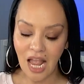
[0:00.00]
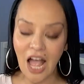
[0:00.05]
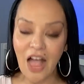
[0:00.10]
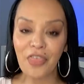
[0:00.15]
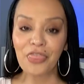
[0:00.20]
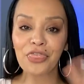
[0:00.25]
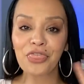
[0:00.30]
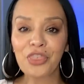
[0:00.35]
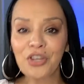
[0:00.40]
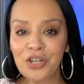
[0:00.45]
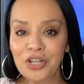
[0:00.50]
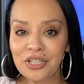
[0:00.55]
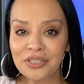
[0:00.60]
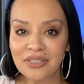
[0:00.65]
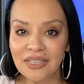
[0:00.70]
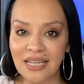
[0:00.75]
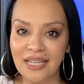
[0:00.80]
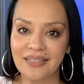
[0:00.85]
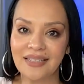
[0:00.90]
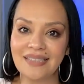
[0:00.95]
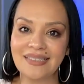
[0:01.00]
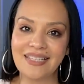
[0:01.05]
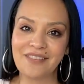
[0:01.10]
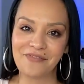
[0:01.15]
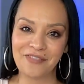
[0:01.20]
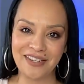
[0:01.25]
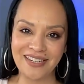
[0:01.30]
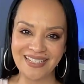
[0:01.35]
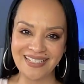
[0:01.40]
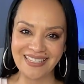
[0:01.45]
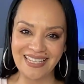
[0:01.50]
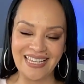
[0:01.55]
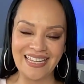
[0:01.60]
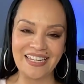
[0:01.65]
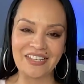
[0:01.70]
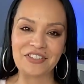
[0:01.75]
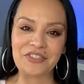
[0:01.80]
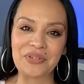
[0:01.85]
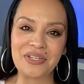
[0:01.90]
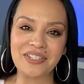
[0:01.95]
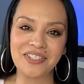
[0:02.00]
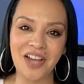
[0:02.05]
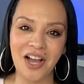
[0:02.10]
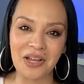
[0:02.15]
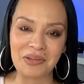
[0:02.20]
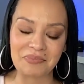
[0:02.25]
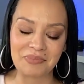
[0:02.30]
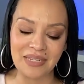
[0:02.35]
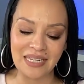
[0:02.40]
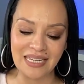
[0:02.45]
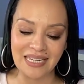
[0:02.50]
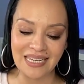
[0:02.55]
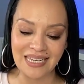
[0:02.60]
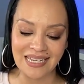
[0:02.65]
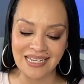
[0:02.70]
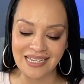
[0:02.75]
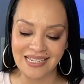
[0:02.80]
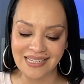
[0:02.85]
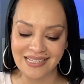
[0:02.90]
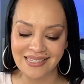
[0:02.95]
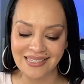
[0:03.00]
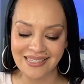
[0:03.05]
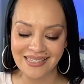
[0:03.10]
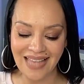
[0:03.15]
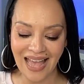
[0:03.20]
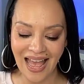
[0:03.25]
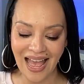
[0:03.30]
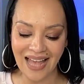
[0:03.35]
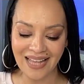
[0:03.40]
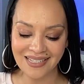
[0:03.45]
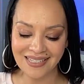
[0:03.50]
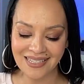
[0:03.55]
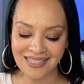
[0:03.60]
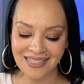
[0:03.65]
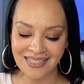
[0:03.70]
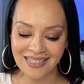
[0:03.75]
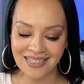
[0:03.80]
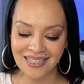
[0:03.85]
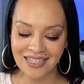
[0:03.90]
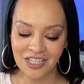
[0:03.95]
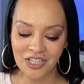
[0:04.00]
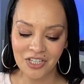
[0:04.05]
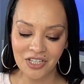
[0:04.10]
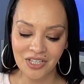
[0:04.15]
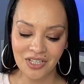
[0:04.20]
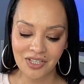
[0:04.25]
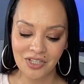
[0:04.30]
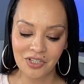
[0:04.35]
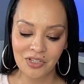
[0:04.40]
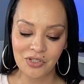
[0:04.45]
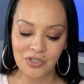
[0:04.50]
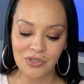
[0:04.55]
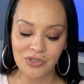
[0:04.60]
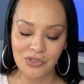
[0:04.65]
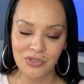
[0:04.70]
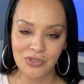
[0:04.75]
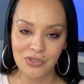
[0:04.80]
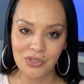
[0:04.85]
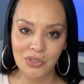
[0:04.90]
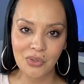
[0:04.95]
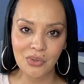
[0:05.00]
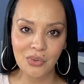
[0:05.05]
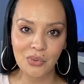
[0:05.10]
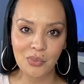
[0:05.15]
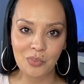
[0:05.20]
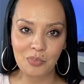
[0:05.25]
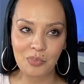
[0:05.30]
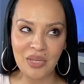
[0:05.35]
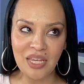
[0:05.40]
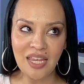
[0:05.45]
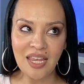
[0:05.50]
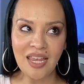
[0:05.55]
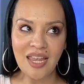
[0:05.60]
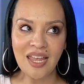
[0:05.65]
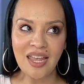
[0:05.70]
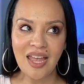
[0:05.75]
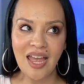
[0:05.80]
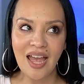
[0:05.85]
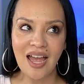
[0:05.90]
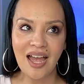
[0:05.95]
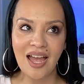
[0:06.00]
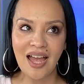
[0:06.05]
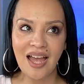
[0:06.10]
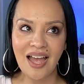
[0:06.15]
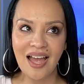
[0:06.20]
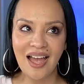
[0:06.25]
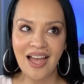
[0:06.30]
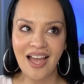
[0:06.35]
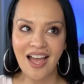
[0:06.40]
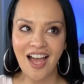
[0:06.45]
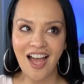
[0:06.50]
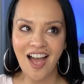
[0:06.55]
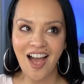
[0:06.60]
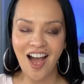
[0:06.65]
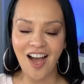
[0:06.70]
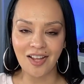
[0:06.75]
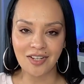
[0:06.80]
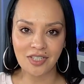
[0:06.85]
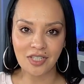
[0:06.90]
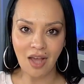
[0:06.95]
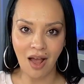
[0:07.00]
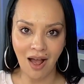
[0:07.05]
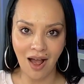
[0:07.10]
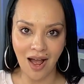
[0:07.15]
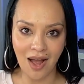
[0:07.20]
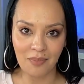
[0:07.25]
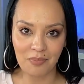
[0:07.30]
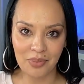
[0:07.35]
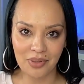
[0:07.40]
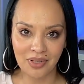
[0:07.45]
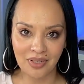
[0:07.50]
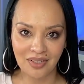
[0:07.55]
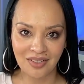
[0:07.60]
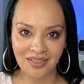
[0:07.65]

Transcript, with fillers: A third thing that the fitness industry taught me is that to be on top,